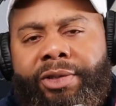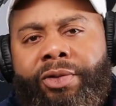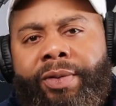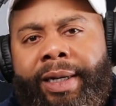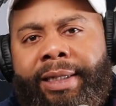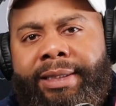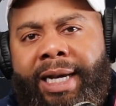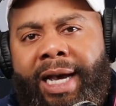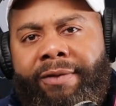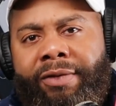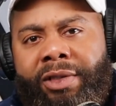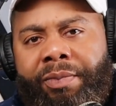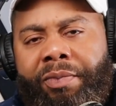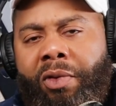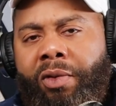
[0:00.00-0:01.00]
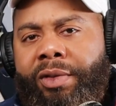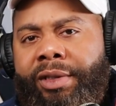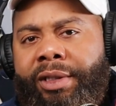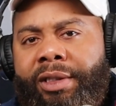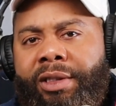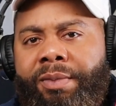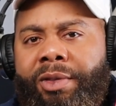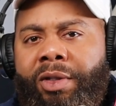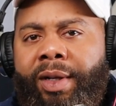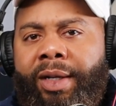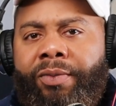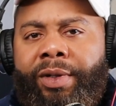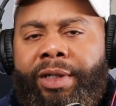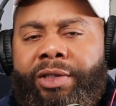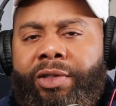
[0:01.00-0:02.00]
It's great to have a support system. So, like,
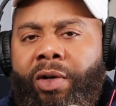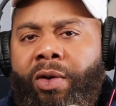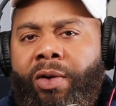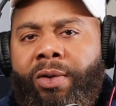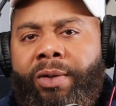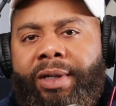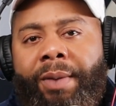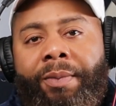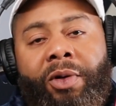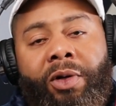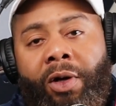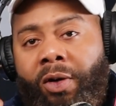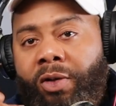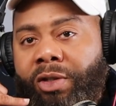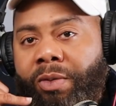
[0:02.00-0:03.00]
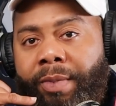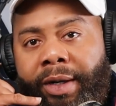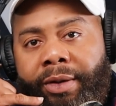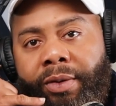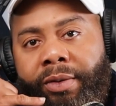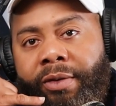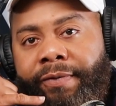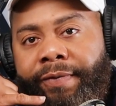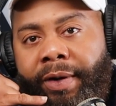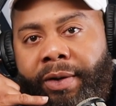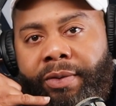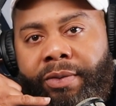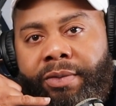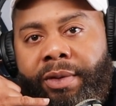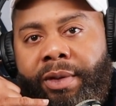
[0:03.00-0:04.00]
when it's hard, I'm going to call somebody on the
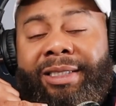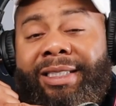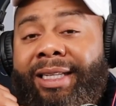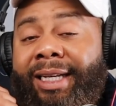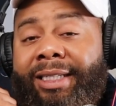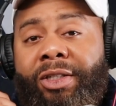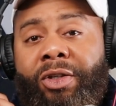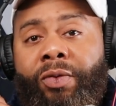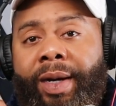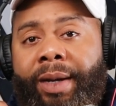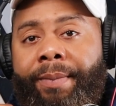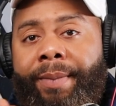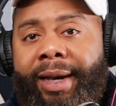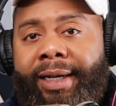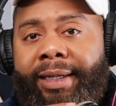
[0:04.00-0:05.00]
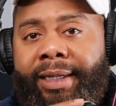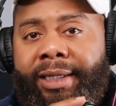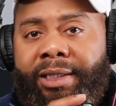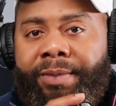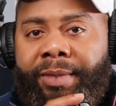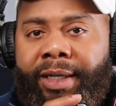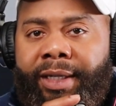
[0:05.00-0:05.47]
phone because that's a great mechanism.